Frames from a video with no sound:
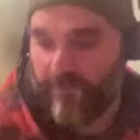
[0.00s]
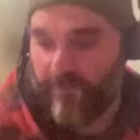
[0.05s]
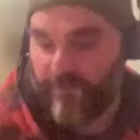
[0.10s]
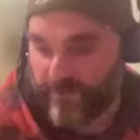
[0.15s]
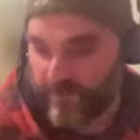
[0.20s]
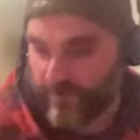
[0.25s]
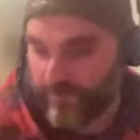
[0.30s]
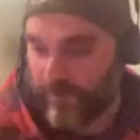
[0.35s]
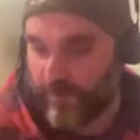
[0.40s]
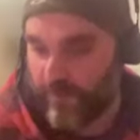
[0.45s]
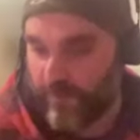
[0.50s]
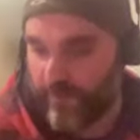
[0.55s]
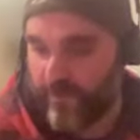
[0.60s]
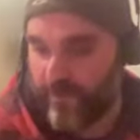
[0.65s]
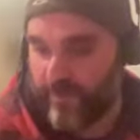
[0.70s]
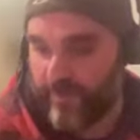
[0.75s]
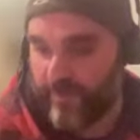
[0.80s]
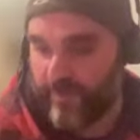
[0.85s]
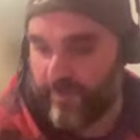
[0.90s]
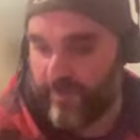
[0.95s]
for sure would
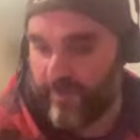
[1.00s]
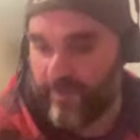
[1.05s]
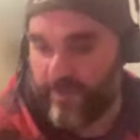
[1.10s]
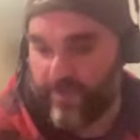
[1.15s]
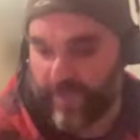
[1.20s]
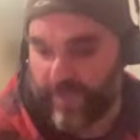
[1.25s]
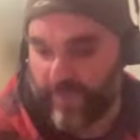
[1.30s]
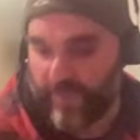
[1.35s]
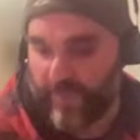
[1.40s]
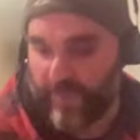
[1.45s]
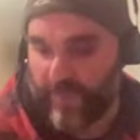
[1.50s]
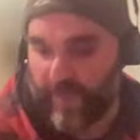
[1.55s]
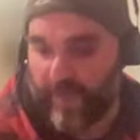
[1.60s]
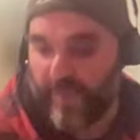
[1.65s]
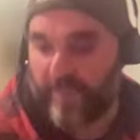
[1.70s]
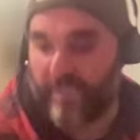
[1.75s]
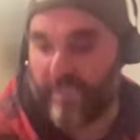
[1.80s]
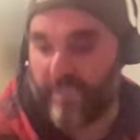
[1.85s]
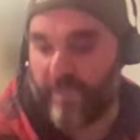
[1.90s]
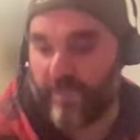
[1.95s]
certainly start with
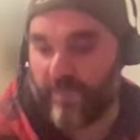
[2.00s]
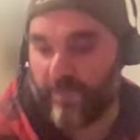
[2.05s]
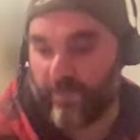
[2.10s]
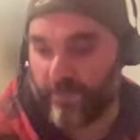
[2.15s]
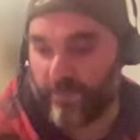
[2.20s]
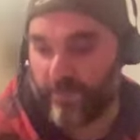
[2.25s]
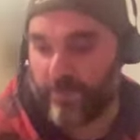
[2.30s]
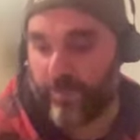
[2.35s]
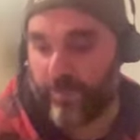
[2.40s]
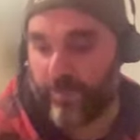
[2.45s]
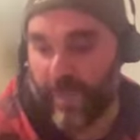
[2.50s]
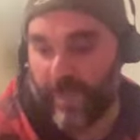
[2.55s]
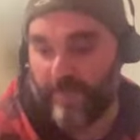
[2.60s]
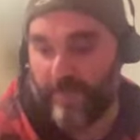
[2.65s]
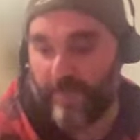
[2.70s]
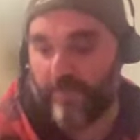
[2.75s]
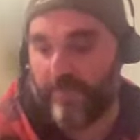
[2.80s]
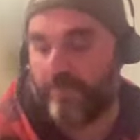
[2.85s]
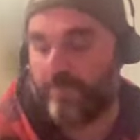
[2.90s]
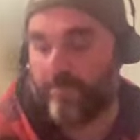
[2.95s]
asking those who
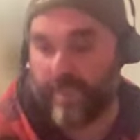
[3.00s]
had